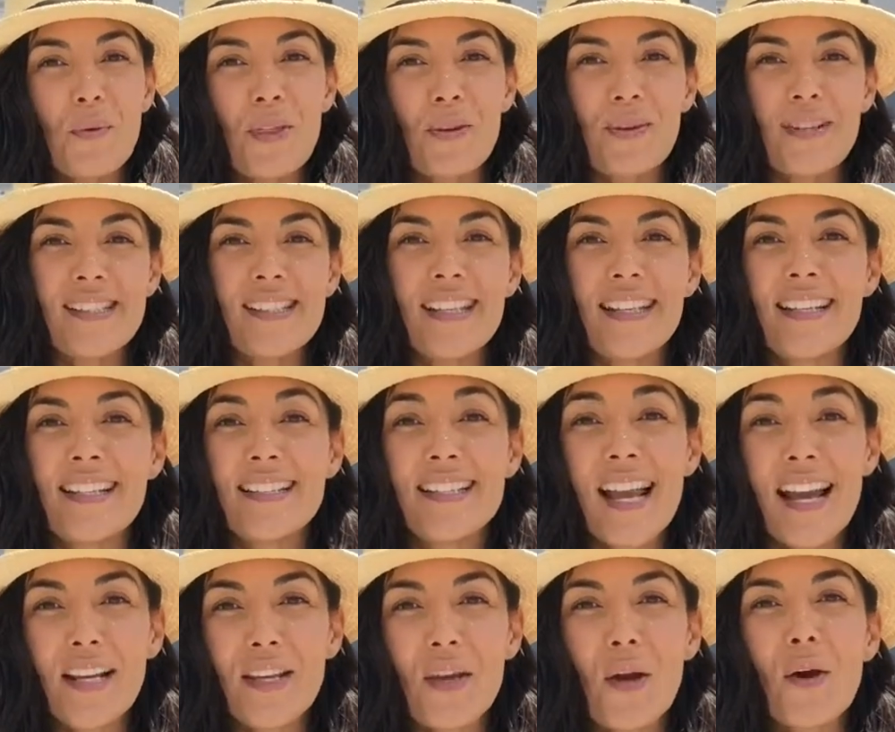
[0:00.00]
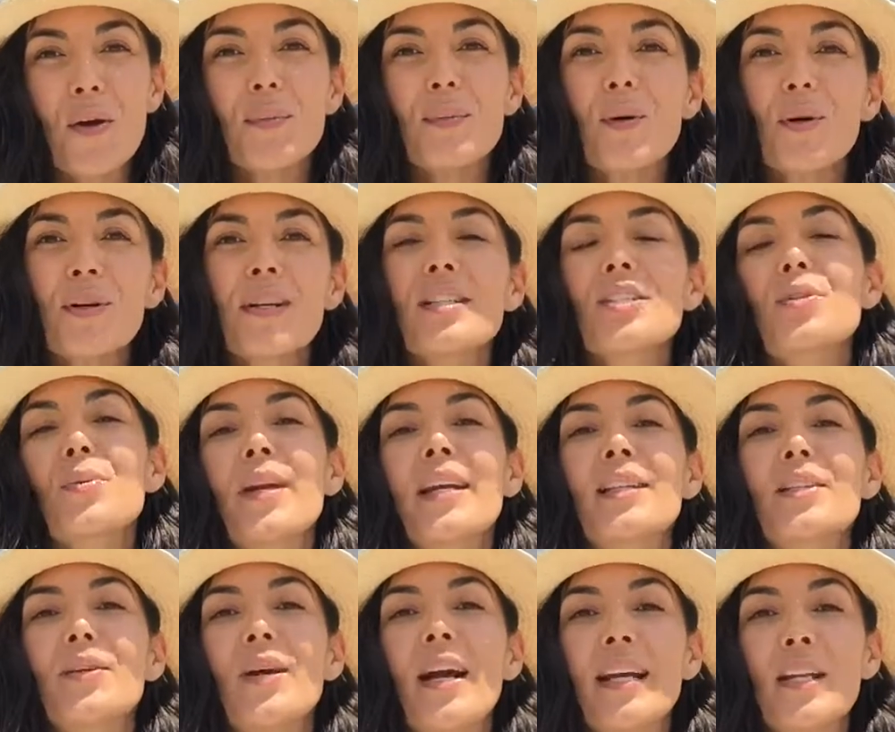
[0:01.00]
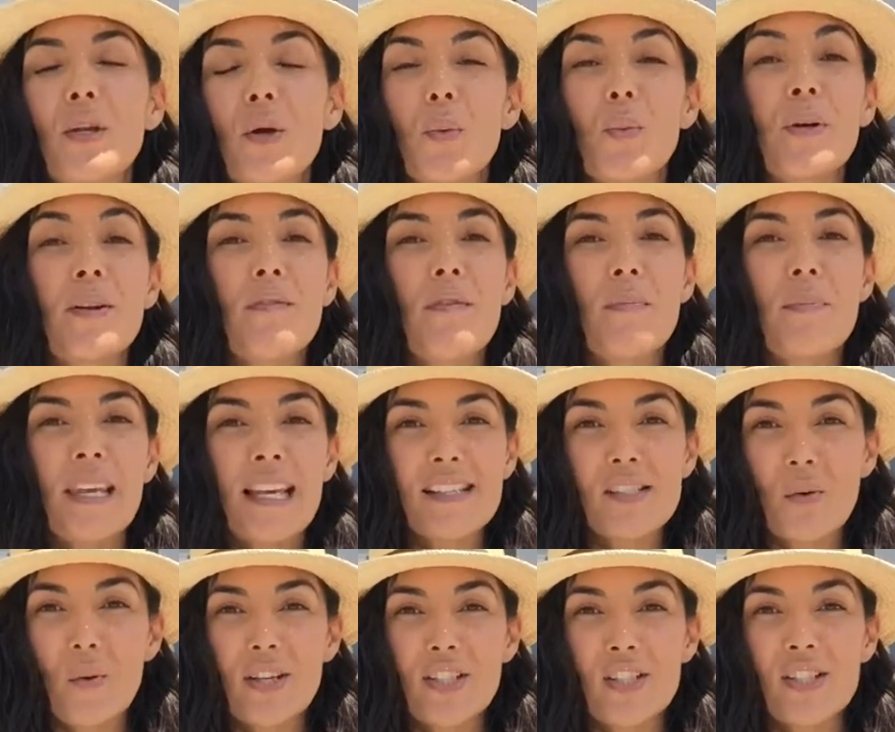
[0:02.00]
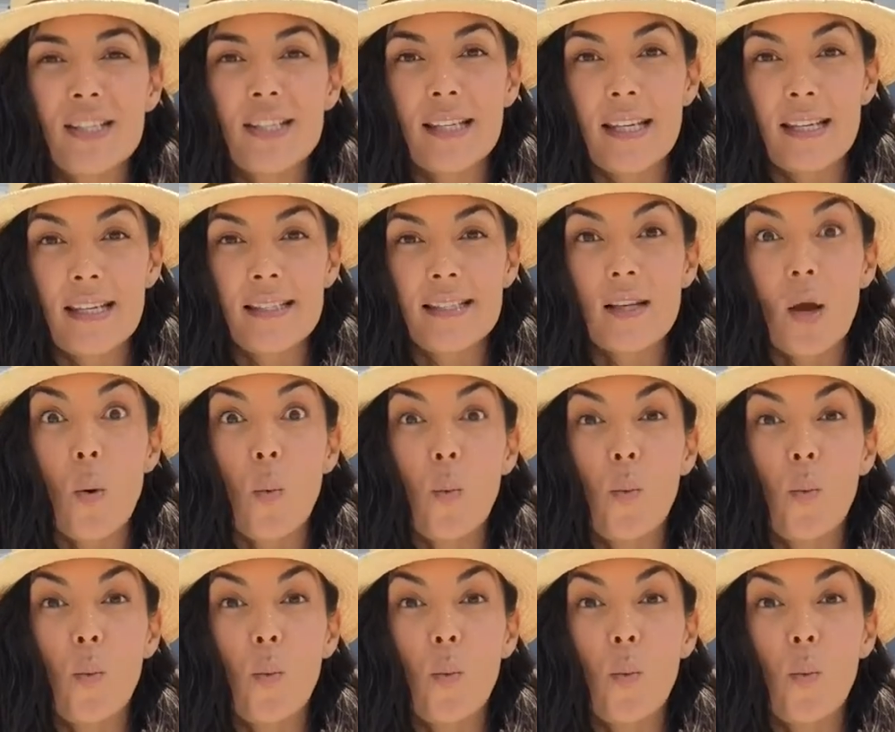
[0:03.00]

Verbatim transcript: whether it's in a tiny home or a trailer, I know one of the biggest questions is,